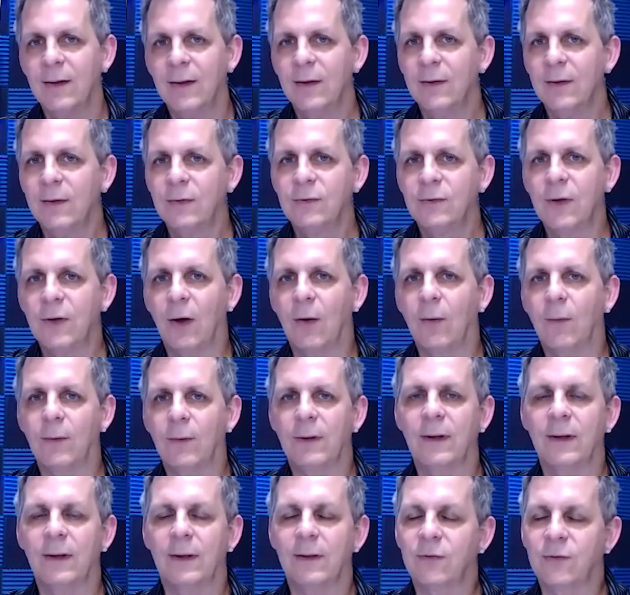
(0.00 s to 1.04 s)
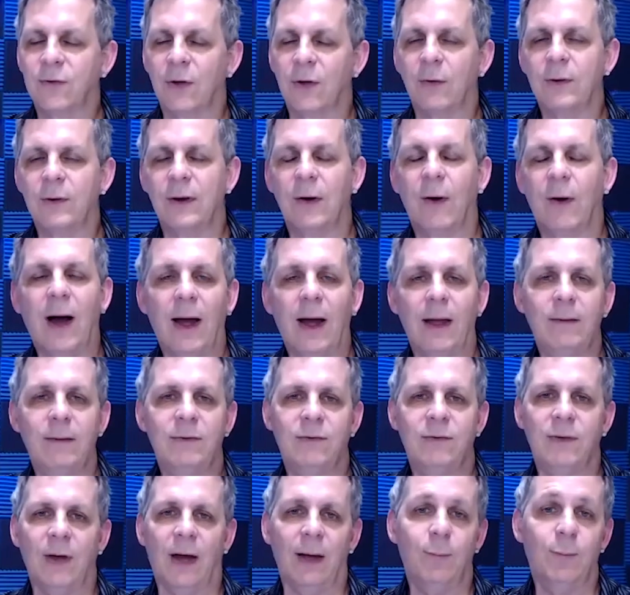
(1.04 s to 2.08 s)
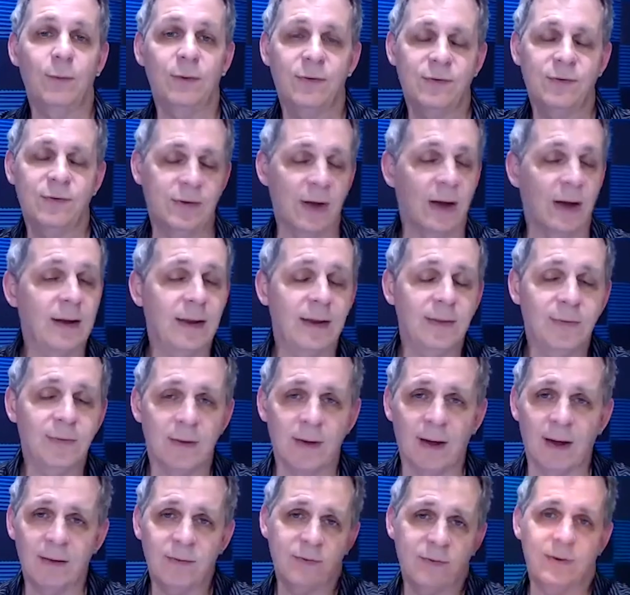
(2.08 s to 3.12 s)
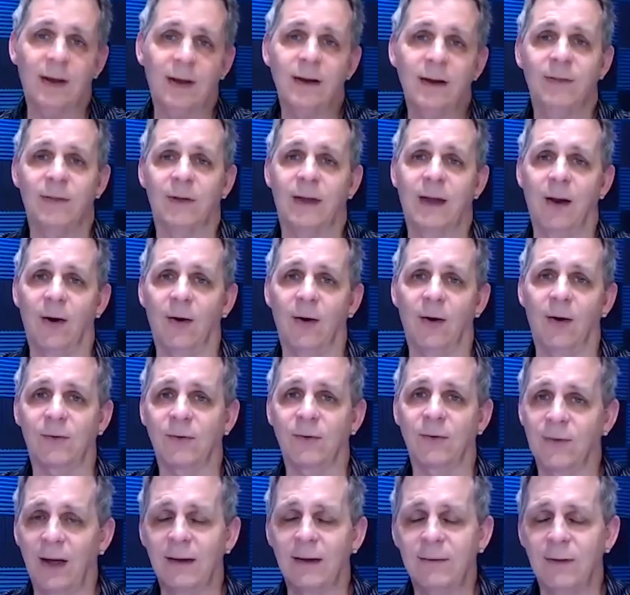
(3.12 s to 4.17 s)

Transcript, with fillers: Huh. So, so you know, I I would study I study the characters.